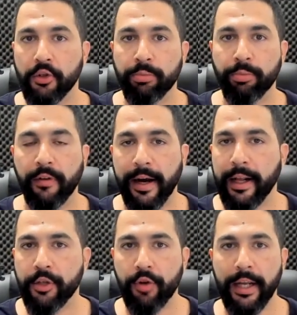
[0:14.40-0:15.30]
to provide
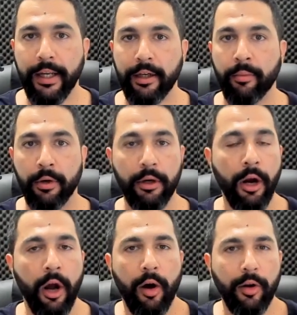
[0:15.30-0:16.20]
a tracking number
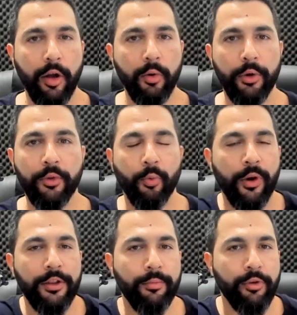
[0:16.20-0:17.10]
along with
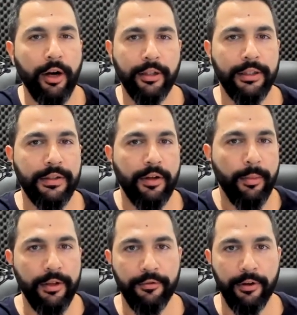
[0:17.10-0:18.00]
where the product is
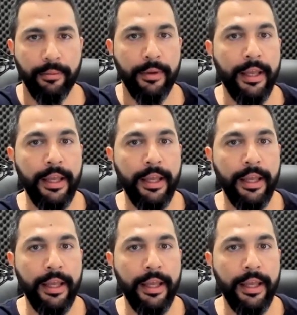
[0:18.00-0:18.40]
coming from.